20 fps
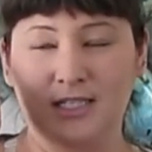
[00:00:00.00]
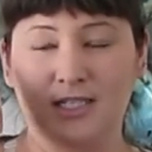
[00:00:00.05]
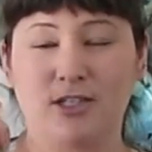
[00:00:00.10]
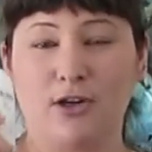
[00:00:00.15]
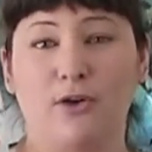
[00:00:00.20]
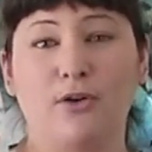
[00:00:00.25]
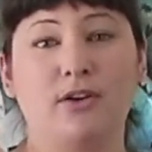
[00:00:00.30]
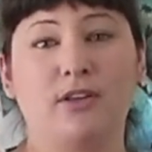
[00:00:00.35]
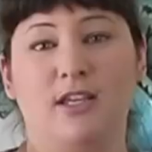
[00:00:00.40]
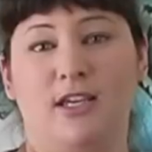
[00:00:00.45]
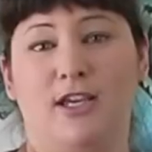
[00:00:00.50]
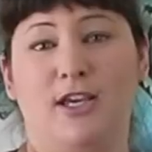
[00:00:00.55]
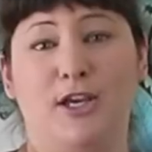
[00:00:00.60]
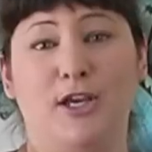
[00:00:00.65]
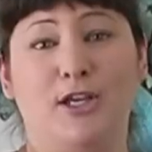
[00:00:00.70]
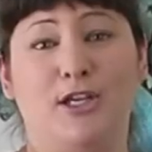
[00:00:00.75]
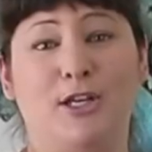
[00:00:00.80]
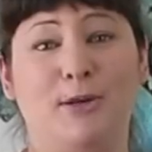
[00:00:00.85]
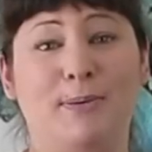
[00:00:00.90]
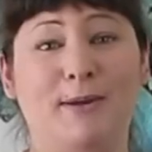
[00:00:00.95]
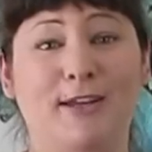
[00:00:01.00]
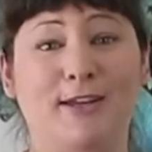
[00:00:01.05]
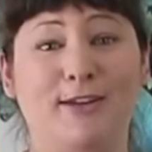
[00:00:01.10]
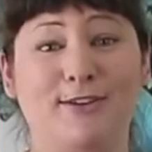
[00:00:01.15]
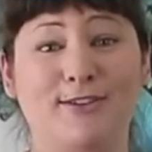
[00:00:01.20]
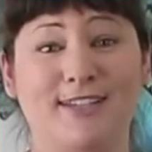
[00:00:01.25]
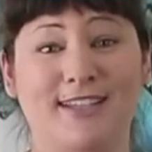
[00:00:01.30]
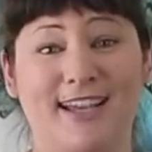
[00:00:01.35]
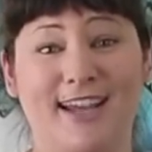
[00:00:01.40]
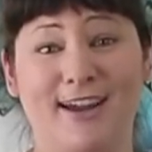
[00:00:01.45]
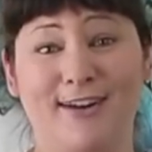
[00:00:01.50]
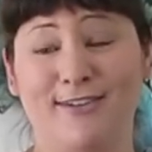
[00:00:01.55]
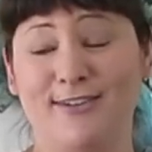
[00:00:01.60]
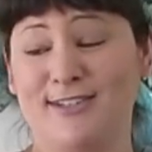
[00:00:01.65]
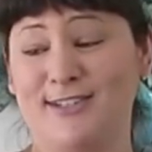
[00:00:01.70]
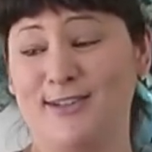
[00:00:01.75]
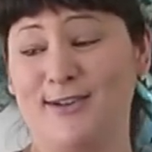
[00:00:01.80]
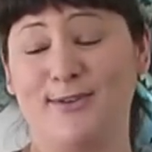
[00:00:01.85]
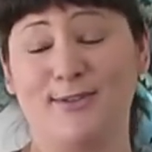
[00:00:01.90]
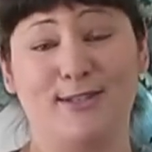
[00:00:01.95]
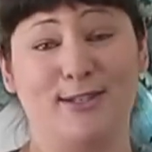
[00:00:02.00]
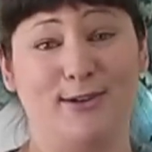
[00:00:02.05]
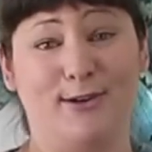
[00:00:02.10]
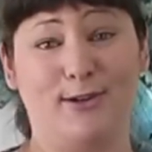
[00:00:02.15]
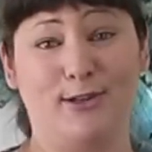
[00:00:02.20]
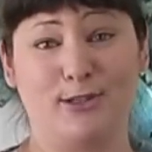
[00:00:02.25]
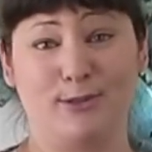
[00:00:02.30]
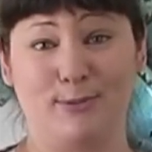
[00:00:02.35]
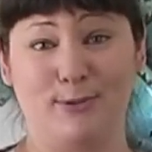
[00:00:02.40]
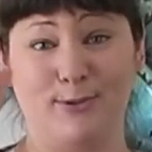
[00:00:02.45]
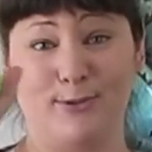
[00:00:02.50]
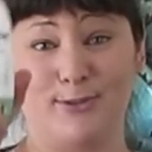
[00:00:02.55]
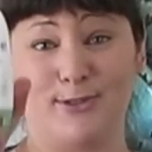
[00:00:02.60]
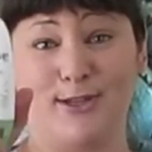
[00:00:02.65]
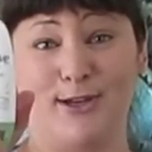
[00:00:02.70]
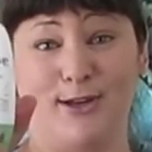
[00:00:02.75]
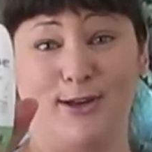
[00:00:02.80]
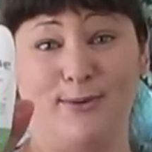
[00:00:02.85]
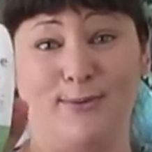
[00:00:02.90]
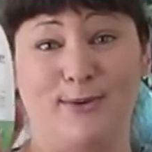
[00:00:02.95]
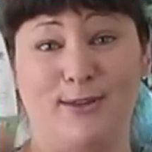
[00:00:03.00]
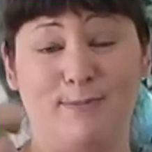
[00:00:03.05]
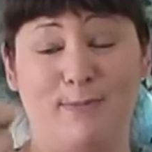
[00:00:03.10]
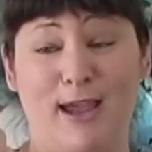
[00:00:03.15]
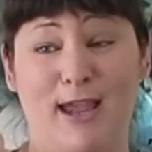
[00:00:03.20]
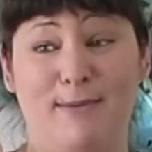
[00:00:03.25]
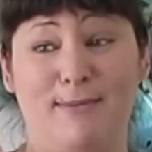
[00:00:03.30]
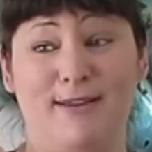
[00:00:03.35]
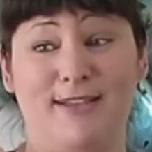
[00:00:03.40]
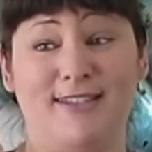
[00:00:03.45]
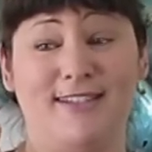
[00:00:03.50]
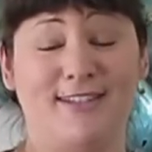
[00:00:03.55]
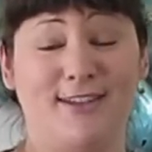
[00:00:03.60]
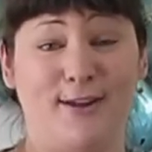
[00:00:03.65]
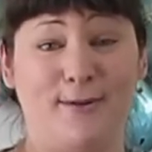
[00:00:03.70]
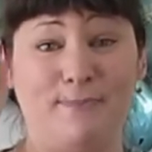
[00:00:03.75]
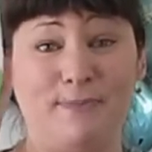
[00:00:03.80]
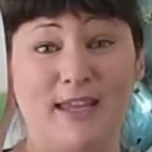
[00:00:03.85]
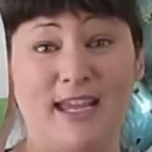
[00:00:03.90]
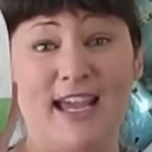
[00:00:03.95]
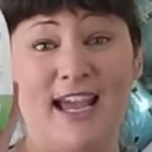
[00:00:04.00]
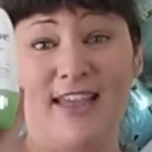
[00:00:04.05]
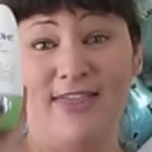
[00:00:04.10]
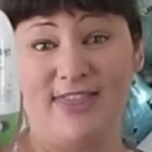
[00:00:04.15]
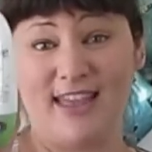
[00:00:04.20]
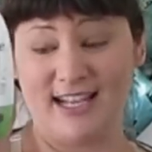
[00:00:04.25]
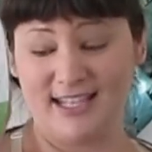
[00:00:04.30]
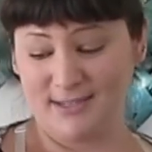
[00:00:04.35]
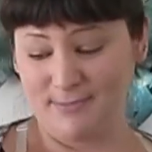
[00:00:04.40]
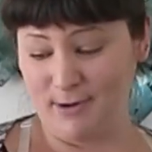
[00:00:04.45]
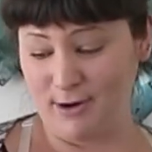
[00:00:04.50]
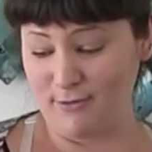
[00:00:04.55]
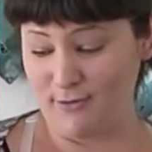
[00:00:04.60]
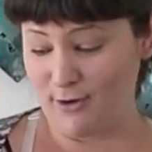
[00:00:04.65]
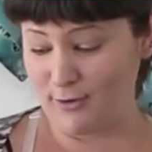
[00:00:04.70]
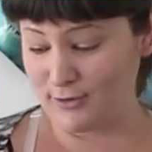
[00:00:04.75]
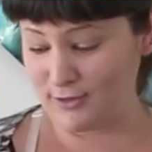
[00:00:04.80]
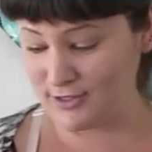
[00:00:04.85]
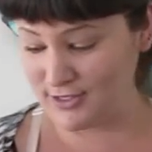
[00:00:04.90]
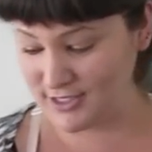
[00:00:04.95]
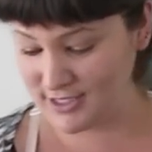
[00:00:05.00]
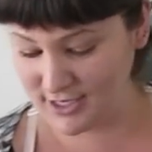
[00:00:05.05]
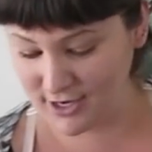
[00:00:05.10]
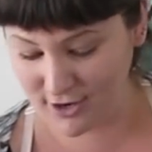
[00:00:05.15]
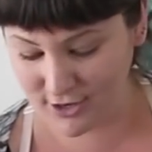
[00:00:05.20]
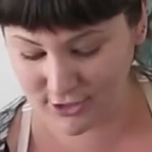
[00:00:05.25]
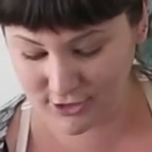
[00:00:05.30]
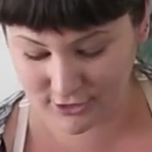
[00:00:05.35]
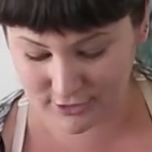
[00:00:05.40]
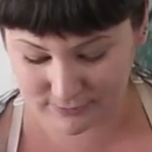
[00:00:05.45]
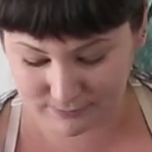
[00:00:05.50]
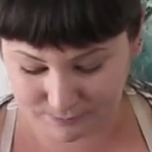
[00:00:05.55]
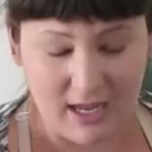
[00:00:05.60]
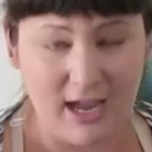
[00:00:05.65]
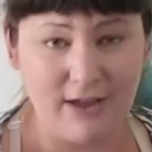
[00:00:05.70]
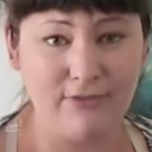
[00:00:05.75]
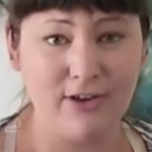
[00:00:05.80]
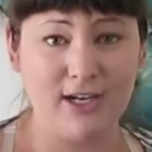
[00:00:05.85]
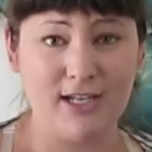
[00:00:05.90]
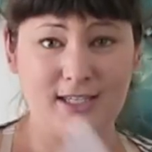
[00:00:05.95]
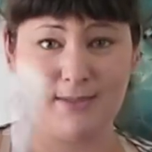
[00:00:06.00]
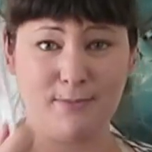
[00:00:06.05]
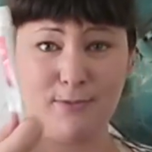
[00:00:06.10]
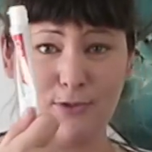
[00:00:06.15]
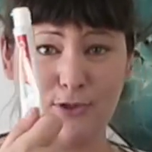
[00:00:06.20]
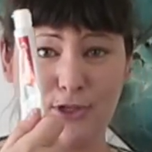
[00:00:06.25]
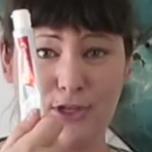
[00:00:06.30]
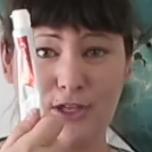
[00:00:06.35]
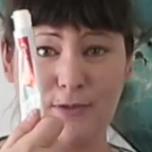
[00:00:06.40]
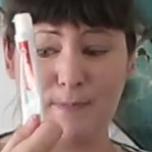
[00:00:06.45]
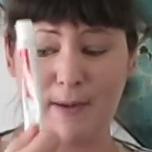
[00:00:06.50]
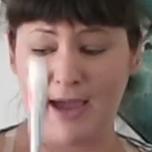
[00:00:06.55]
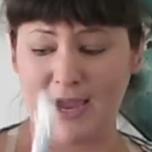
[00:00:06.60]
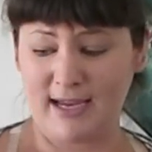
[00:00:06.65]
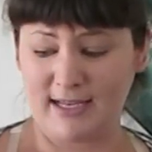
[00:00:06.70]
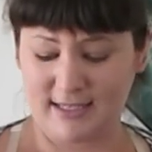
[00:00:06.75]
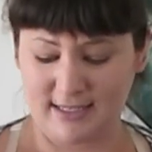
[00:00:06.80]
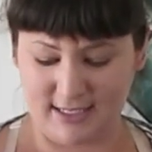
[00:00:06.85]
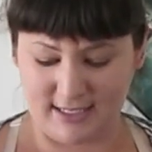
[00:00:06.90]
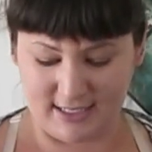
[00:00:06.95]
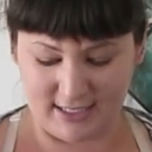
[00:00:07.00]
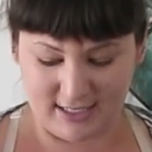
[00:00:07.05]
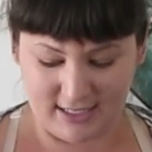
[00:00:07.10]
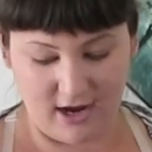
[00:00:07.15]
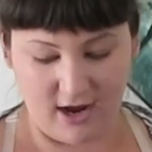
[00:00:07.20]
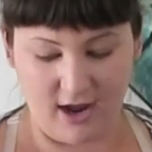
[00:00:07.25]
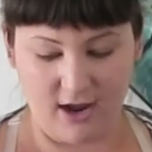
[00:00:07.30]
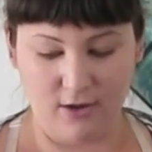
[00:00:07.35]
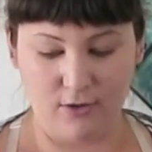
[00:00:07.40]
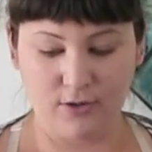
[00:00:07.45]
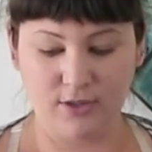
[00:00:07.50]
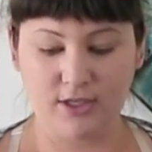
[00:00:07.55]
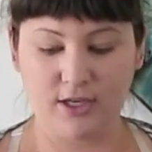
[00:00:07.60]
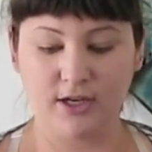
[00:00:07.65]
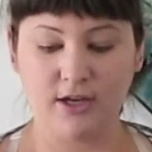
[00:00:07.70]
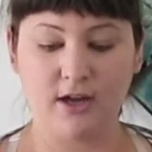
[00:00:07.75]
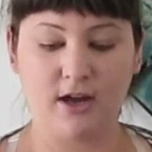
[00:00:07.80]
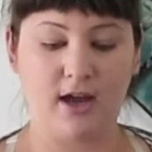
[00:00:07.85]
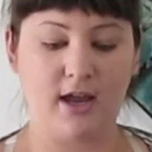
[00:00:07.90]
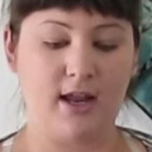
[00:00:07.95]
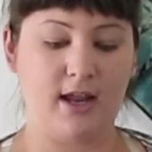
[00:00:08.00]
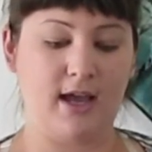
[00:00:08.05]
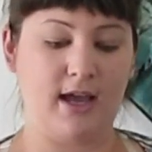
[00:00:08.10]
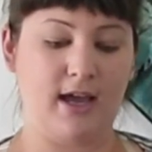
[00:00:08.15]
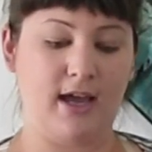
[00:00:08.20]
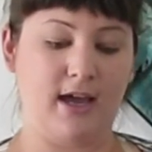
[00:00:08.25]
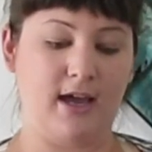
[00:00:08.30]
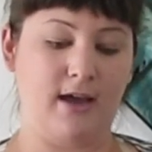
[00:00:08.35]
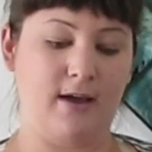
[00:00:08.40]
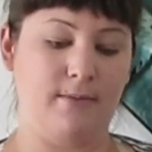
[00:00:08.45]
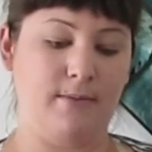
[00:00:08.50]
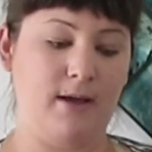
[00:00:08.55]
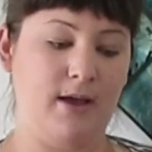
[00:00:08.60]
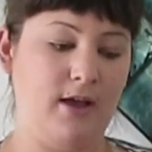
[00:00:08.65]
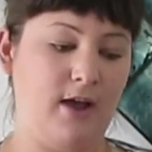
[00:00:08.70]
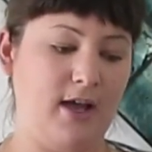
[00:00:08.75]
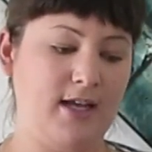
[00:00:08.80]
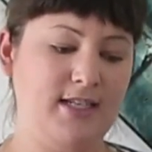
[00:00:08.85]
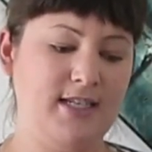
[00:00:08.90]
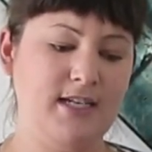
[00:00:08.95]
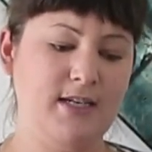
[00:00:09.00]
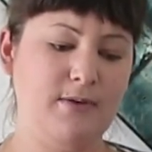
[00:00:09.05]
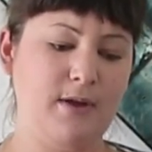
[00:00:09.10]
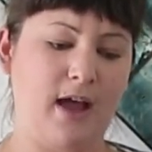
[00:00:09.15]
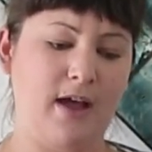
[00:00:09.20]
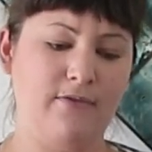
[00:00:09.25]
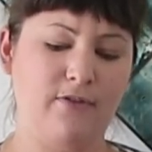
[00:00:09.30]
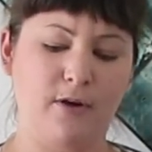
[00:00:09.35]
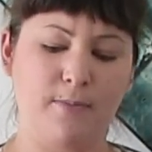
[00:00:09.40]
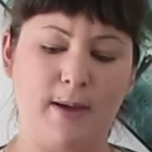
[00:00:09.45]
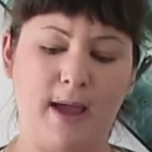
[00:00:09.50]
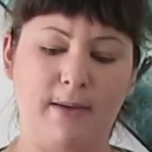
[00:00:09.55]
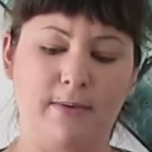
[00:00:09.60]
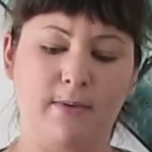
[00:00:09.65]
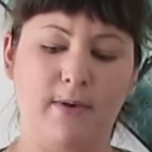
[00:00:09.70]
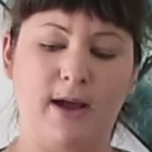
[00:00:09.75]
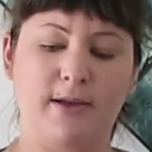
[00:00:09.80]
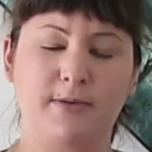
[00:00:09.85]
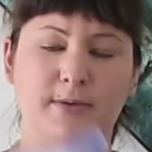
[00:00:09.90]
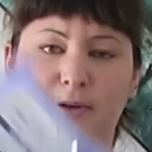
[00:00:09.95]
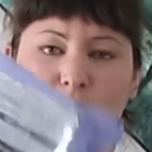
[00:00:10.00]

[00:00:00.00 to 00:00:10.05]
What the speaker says: don't think you should be using aerosols in a hospital, so with babies. So that's my roll-on deodorant. I've got a small toothpaste. I also got, I have got baby wipes,